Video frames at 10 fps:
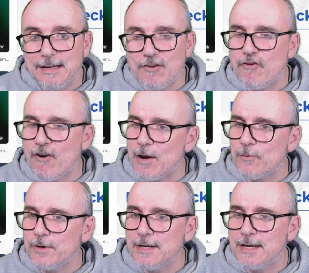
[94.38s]

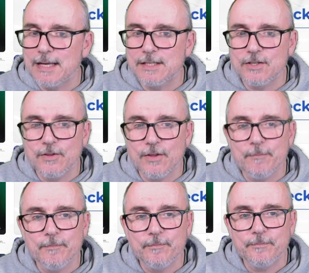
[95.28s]
crown next to
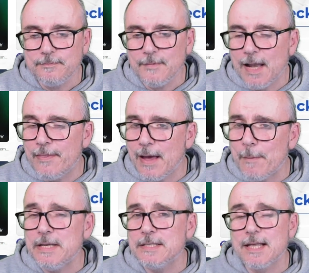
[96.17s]
them, and that
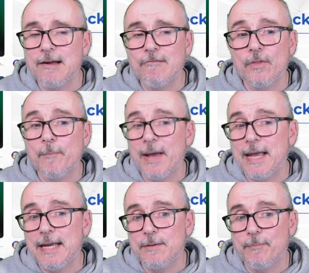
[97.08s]
means they're on the
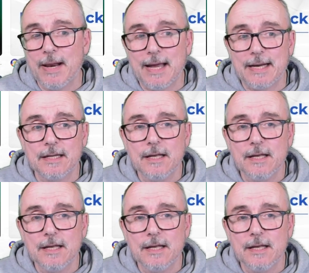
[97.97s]
paid plan.